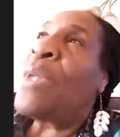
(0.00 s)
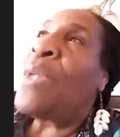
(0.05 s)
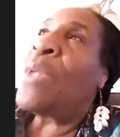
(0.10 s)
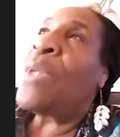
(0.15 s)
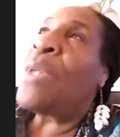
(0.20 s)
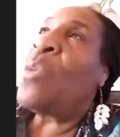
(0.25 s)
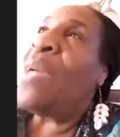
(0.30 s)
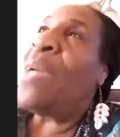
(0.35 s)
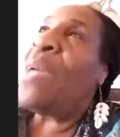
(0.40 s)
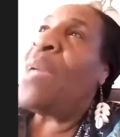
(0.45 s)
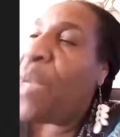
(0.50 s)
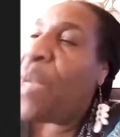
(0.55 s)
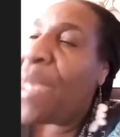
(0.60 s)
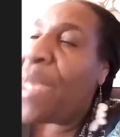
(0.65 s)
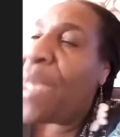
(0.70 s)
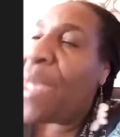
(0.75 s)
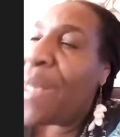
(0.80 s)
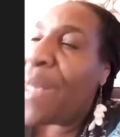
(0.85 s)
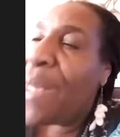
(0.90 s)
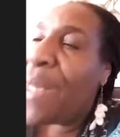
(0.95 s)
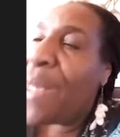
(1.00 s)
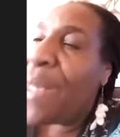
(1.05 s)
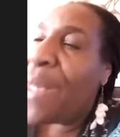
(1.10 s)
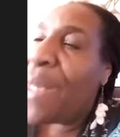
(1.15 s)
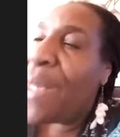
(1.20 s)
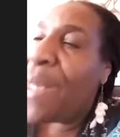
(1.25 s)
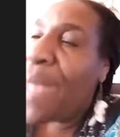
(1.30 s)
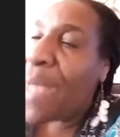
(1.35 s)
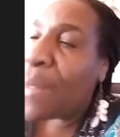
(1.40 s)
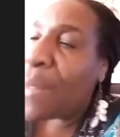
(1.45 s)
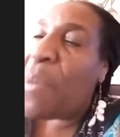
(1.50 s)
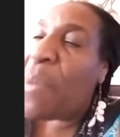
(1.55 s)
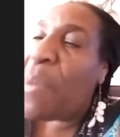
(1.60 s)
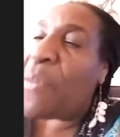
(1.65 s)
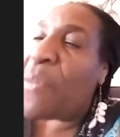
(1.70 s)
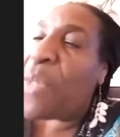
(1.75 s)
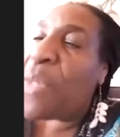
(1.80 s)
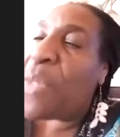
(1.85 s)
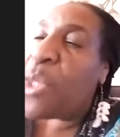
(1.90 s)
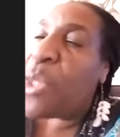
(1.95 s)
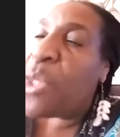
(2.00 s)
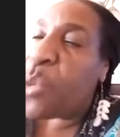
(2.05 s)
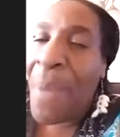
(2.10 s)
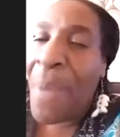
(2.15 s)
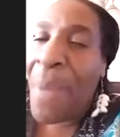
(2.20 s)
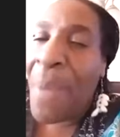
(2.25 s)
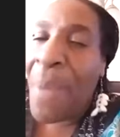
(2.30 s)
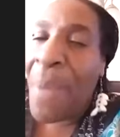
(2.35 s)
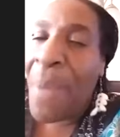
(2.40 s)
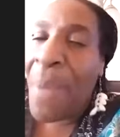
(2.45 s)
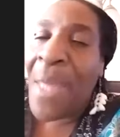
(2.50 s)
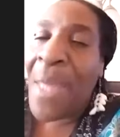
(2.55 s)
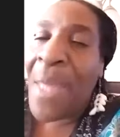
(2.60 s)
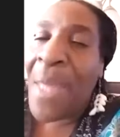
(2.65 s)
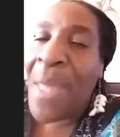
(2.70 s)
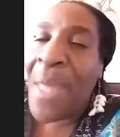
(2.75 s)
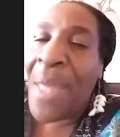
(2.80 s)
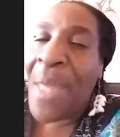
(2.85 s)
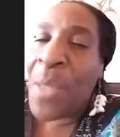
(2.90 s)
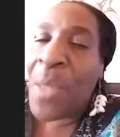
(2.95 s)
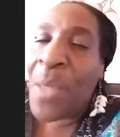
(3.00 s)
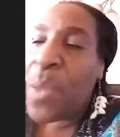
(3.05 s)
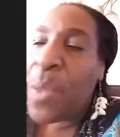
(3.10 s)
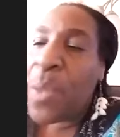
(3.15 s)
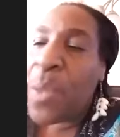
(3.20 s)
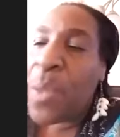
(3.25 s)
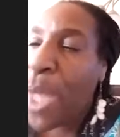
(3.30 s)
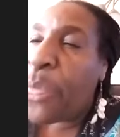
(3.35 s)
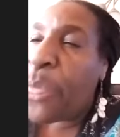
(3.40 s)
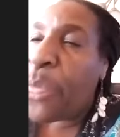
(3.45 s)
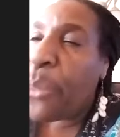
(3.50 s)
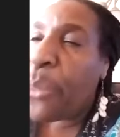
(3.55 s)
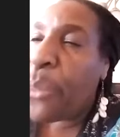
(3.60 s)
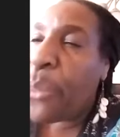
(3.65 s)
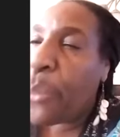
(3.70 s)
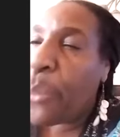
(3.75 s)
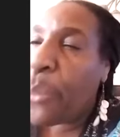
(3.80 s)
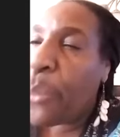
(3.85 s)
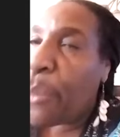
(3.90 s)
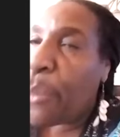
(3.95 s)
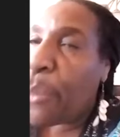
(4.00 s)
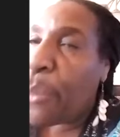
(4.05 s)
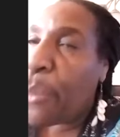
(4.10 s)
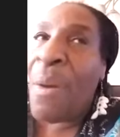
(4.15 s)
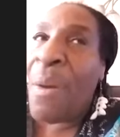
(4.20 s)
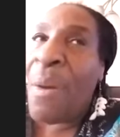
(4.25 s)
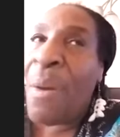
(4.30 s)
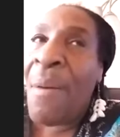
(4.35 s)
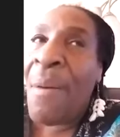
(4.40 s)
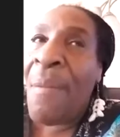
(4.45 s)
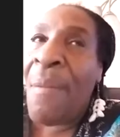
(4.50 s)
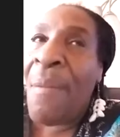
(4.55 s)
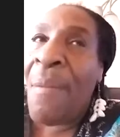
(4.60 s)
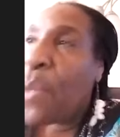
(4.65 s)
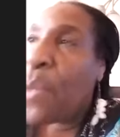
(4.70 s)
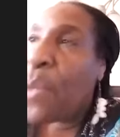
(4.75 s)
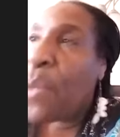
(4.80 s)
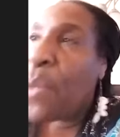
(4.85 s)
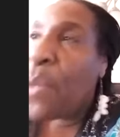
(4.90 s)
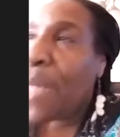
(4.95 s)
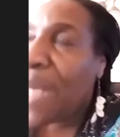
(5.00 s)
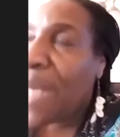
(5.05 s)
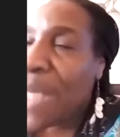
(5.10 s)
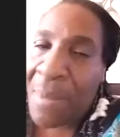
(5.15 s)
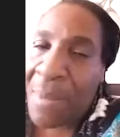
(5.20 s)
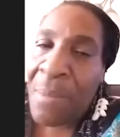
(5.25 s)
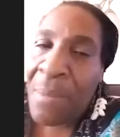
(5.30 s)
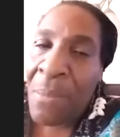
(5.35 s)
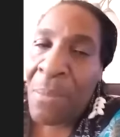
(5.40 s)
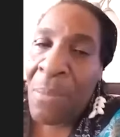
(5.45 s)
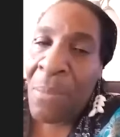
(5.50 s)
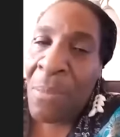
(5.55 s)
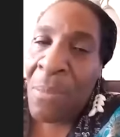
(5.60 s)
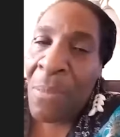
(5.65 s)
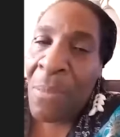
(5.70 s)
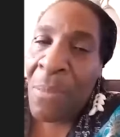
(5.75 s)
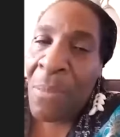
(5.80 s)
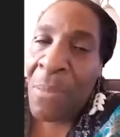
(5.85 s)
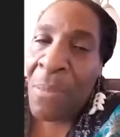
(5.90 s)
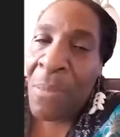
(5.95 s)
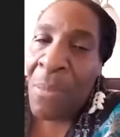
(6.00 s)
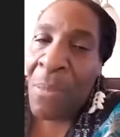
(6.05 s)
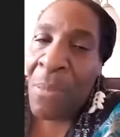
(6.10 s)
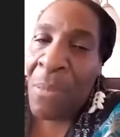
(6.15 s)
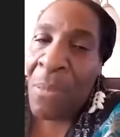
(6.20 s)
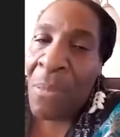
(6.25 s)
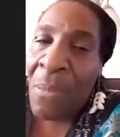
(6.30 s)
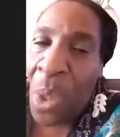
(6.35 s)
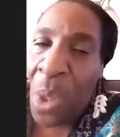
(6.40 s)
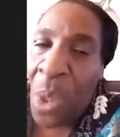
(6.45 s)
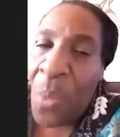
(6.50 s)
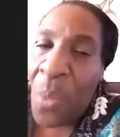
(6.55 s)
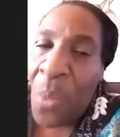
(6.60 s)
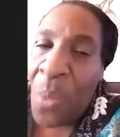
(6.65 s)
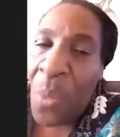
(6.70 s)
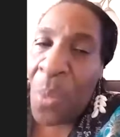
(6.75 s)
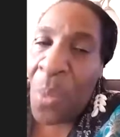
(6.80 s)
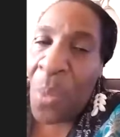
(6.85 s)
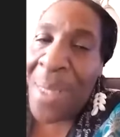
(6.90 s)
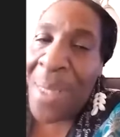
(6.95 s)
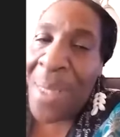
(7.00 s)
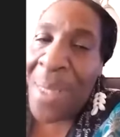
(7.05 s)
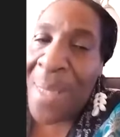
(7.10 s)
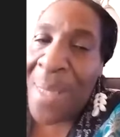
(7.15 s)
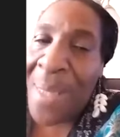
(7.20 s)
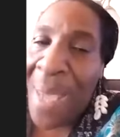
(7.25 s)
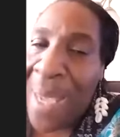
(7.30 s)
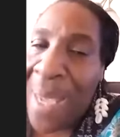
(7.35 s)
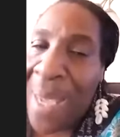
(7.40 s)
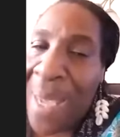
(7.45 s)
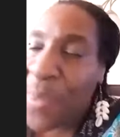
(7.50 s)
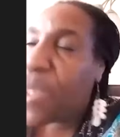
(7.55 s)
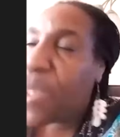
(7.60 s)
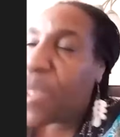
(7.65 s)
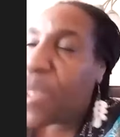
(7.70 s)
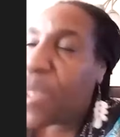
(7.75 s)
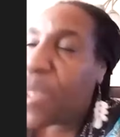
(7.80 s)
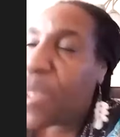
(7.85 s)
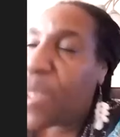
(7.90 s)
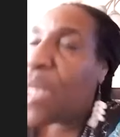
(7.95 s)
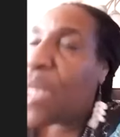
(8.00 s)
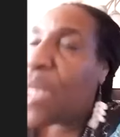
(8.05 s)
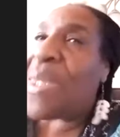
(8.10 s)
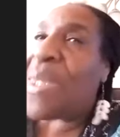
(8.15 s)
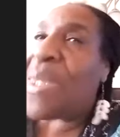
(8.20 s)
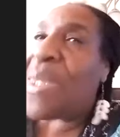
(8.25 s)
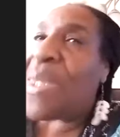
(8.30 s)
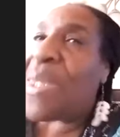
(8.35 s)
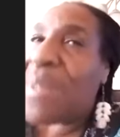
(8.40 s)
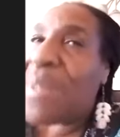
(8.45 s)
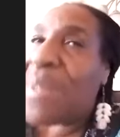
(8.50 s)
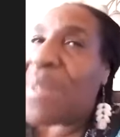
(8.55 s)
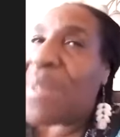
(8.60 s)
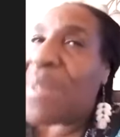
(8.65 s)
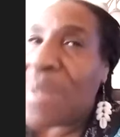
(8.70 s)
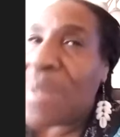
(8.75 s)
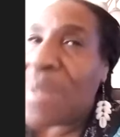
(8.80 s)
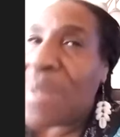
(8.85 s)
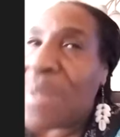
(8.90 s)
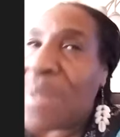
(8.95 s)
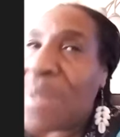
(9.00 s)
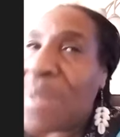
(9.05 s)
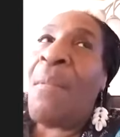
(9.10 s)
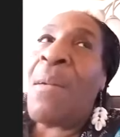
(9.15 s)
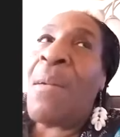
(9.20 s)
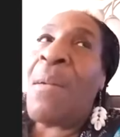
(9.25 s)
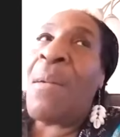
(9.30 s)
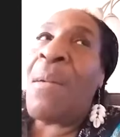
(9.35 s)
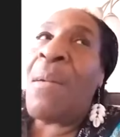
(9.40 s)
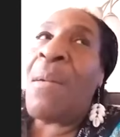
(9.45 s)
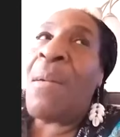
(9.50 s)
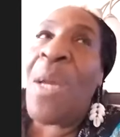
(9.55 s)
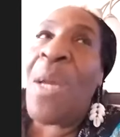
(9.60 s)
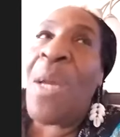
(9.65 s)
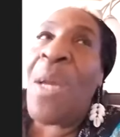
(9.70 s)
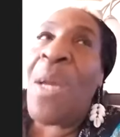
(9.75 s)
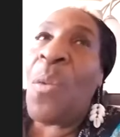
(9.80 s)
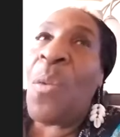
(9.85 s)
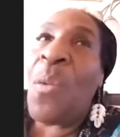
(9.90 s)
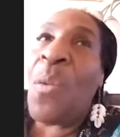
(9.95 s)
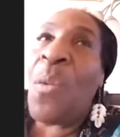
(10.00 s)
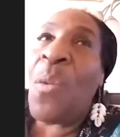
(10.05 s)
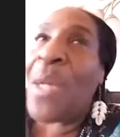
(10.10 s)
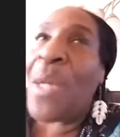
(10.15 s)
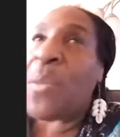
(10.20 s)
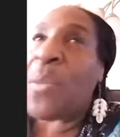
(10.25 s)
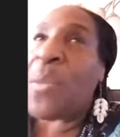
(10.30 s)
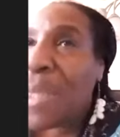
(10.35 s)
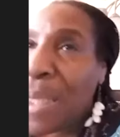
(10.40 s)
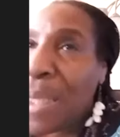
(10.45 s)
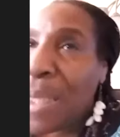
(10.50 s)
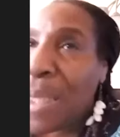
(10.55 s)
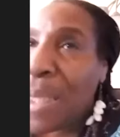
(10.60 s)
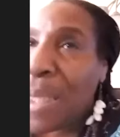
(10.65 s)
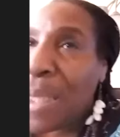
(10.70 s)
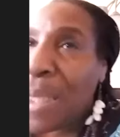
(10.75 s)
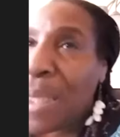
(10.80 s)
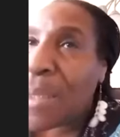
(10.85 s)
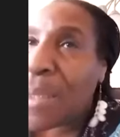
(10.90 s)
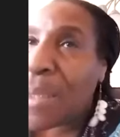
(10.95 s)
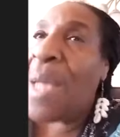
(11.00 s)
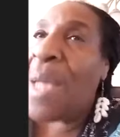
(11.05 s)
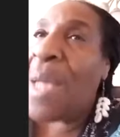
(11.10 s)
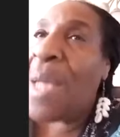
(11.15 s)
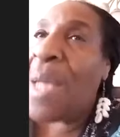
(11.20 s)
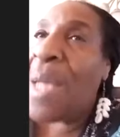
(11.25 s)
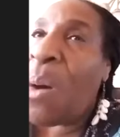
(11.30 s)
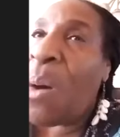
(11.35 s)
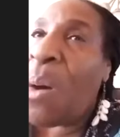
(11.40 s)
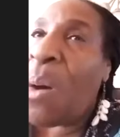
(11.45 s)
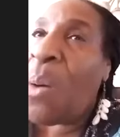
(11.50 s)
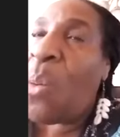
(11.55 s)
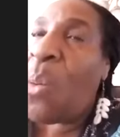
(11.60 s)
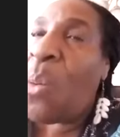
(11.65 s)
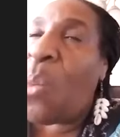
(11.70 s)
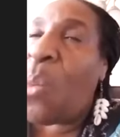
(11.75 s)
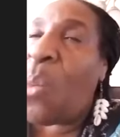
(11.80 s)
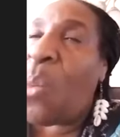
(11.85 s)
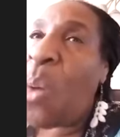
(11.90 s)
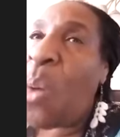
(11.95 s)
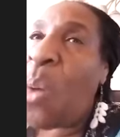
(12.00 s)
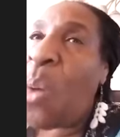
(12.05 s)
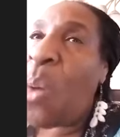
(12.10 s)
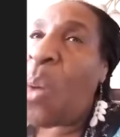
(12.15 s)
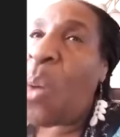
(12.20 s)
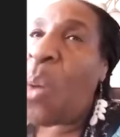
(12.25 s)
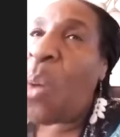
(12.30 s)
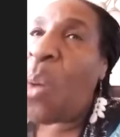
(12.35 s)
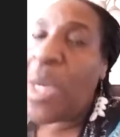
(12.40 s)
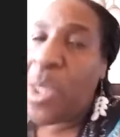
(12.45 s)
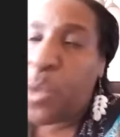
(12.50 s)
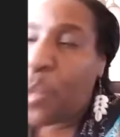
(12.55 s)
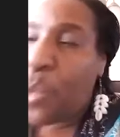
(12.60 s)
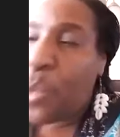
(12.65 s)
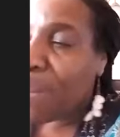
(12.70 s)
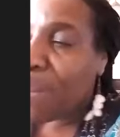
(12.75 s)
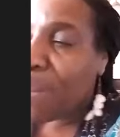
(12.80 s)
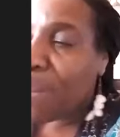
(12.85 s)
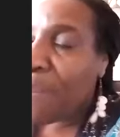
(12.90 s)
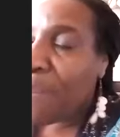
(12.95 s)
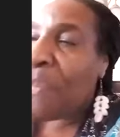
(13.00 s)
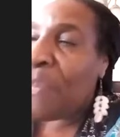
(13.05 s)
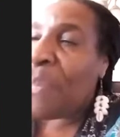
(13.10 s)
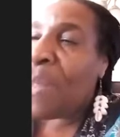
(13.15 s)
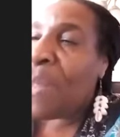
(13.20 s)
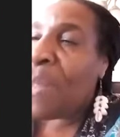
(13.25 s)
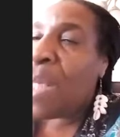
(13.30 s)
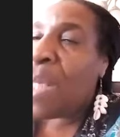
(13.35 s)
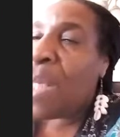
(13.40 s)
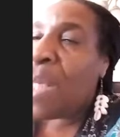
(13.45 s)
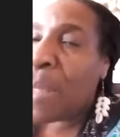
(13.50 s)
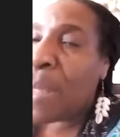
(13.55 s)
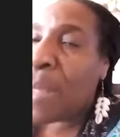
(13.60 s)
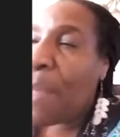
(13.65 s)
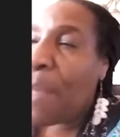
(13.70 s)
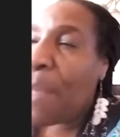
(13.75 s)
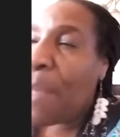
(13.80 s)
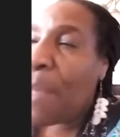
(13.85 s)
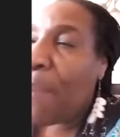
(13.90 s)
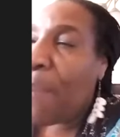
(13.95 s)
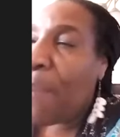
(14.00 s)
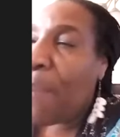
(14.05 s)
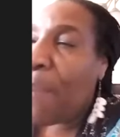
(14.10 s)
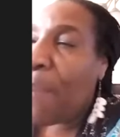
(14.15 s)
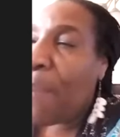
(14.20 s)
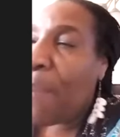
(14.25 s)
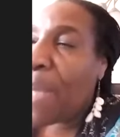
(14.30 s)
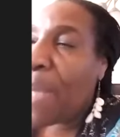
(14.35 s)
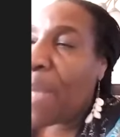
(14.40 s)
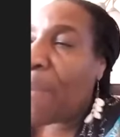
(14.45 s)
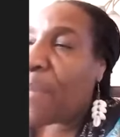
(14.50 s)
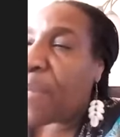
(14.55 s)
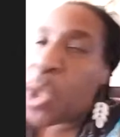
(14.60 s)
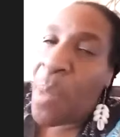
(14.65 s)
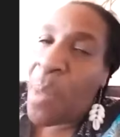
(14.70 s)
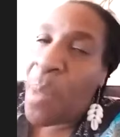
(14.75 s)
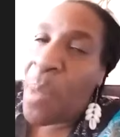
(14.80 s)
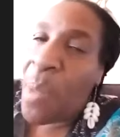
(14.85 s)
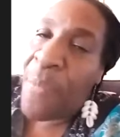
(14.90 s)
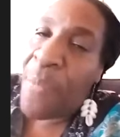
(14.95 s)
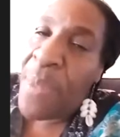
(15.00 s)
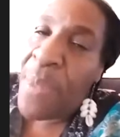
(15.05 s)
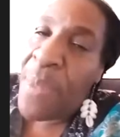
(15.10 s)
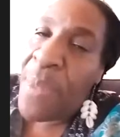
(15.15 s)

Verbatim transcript: reenacting some of the trauma that you went through to it. You know, we're dancing, we're singing, even what we eat and how, how we dress is a manifestation of healing.